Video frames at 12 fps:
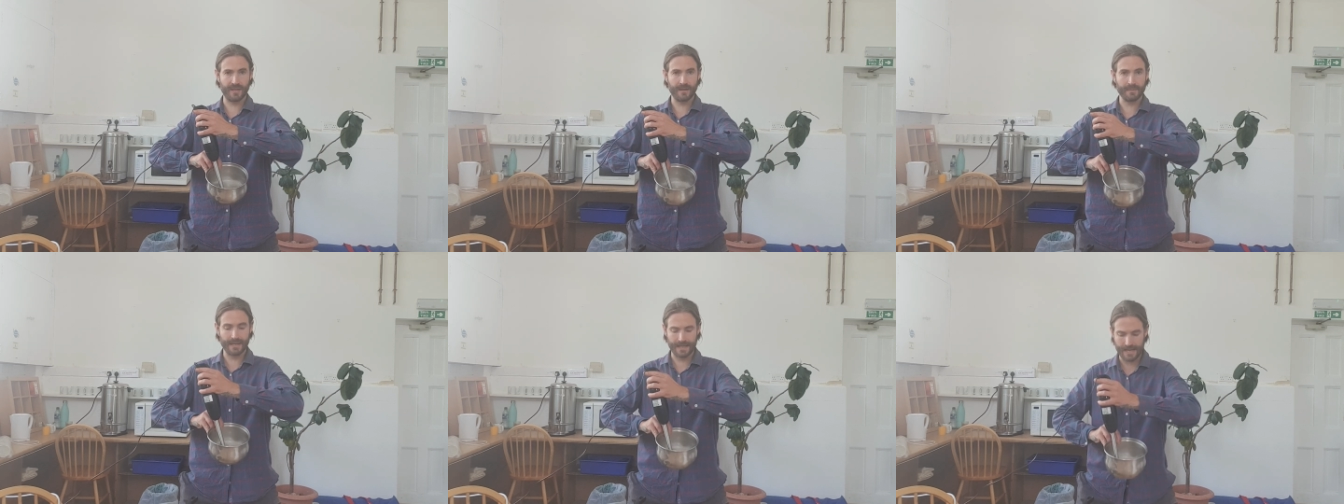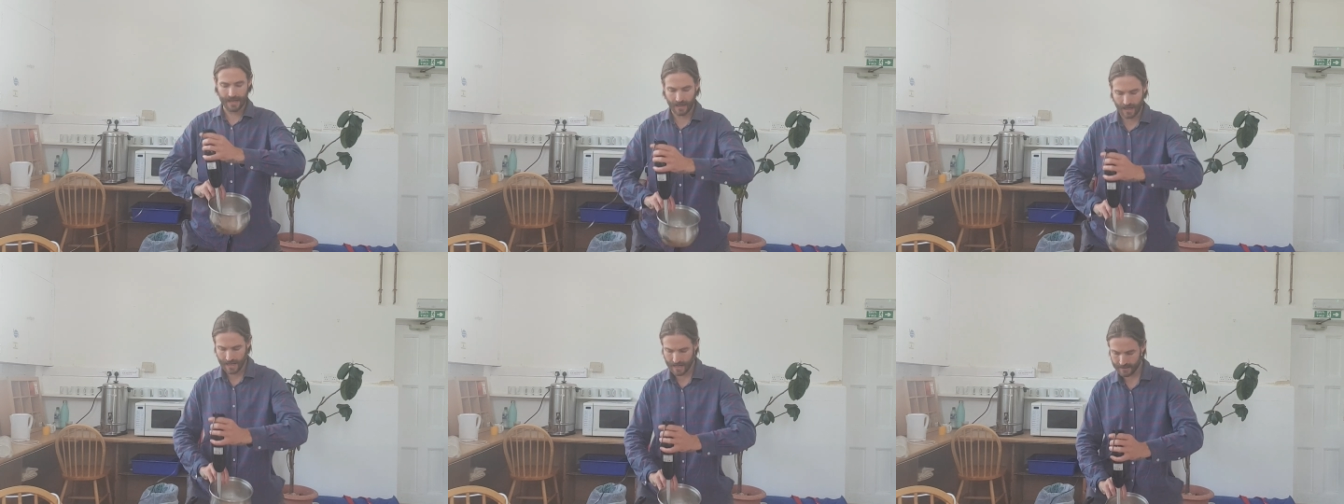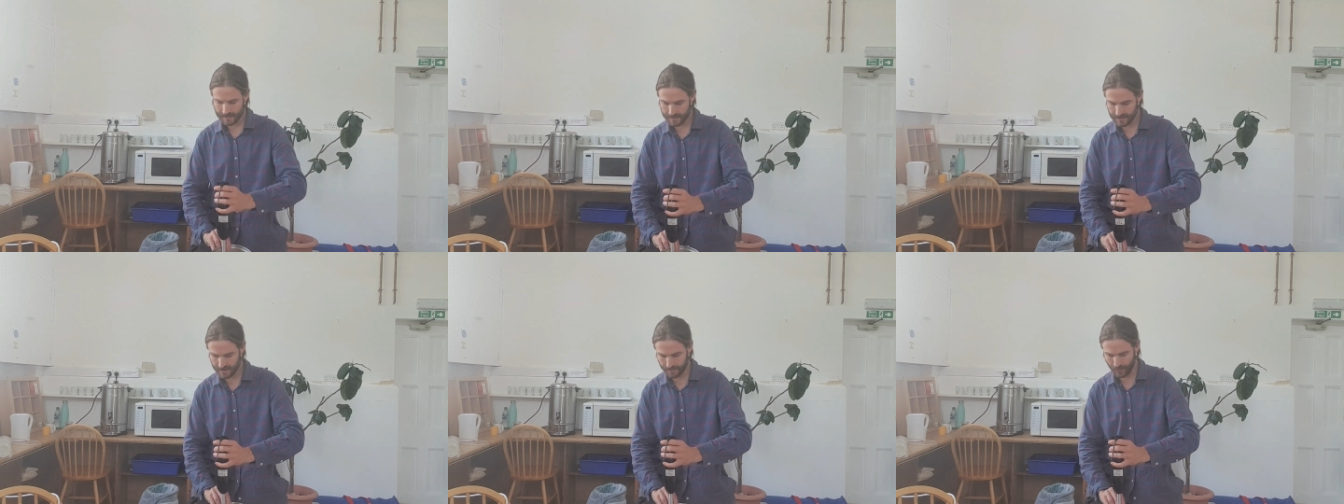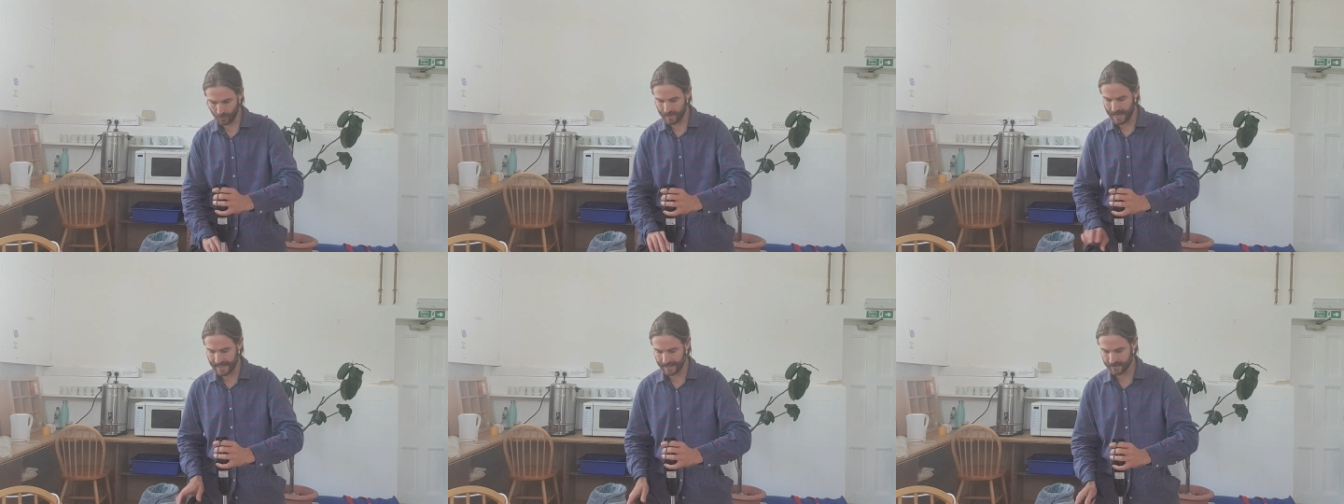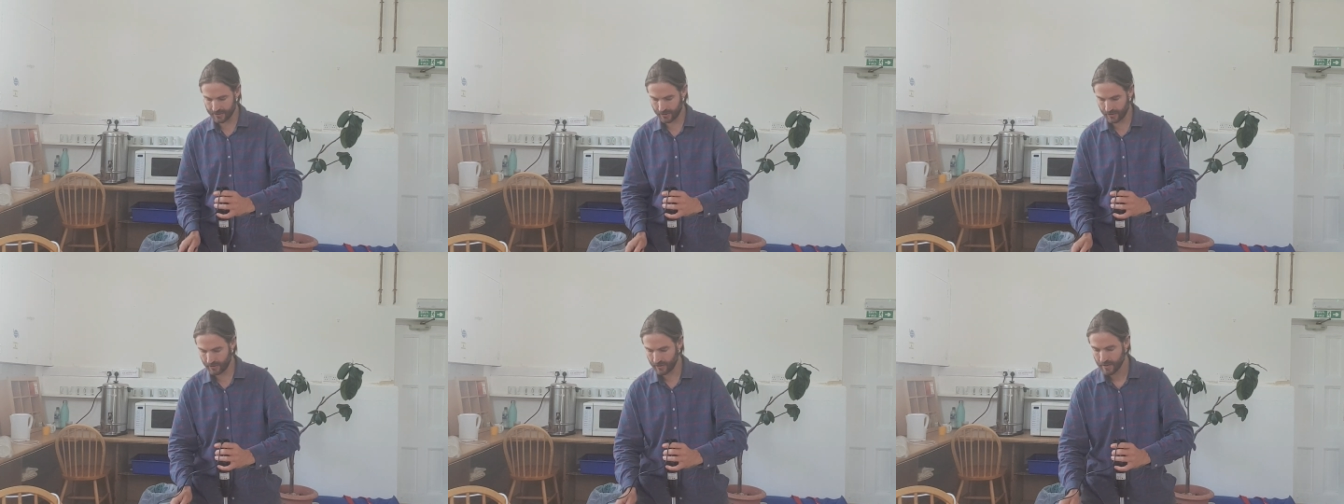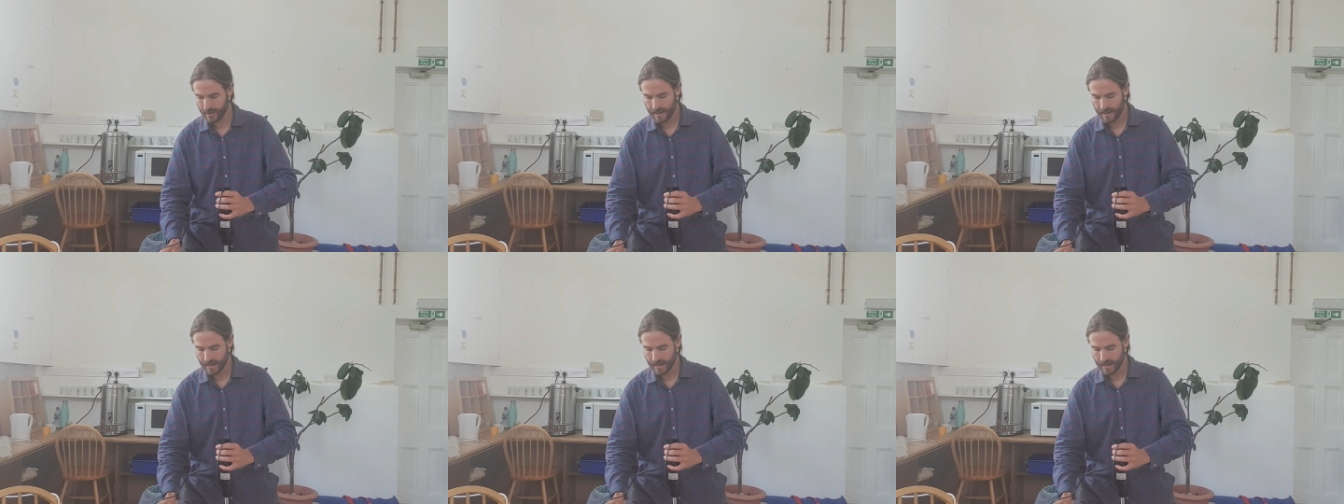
I'm going to get a glass to pour that into.